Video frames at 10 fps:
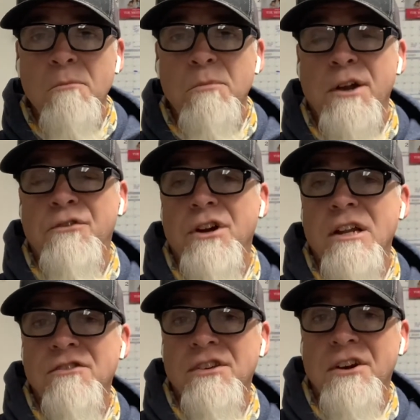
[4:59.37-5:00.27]
But if you're
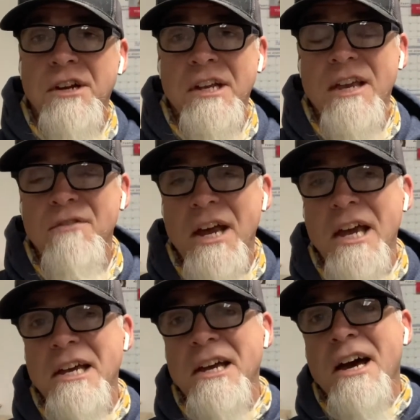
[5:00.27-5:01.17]
considering to giving
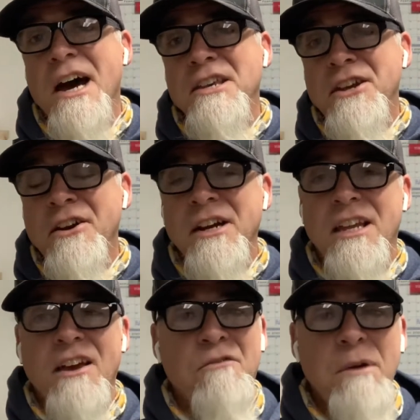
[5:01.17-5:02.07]
a year-end
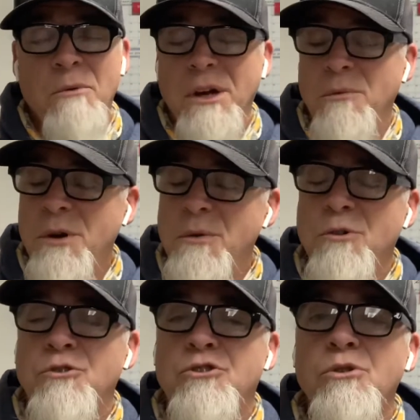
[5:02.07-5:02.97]
gift, man, we
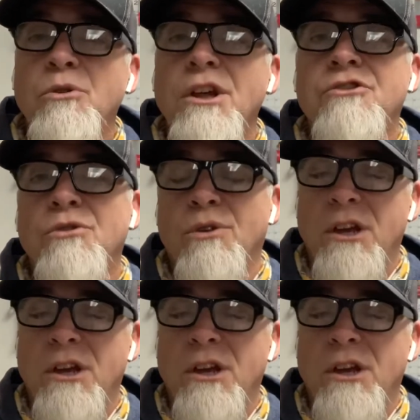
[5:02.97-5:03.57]
would truly